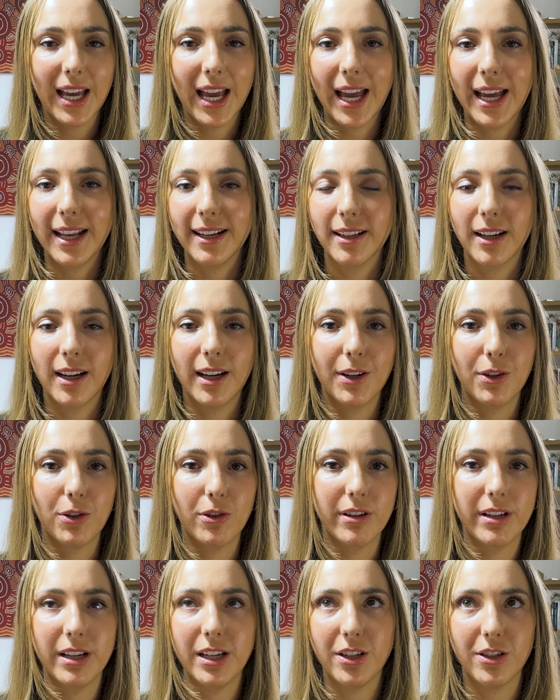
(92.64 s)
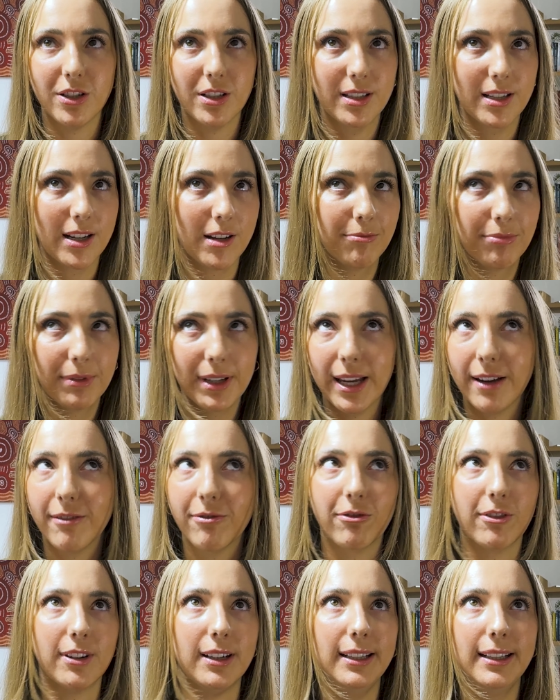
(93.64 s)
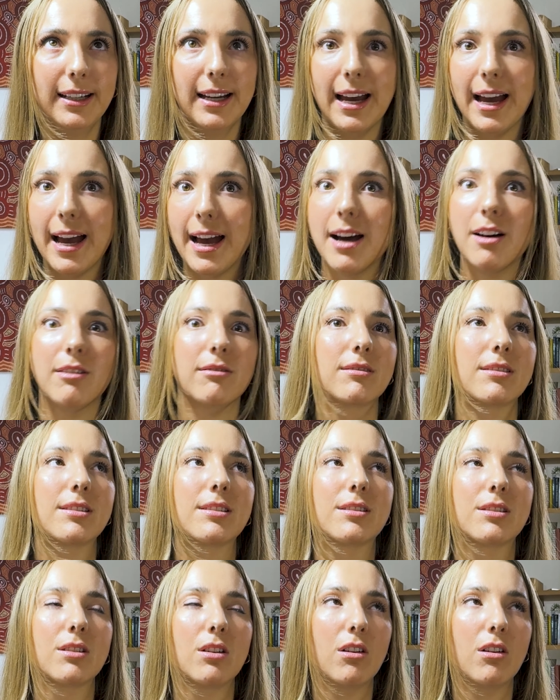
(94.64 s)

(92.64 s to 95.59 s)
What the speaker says: and I'd already used up every ounce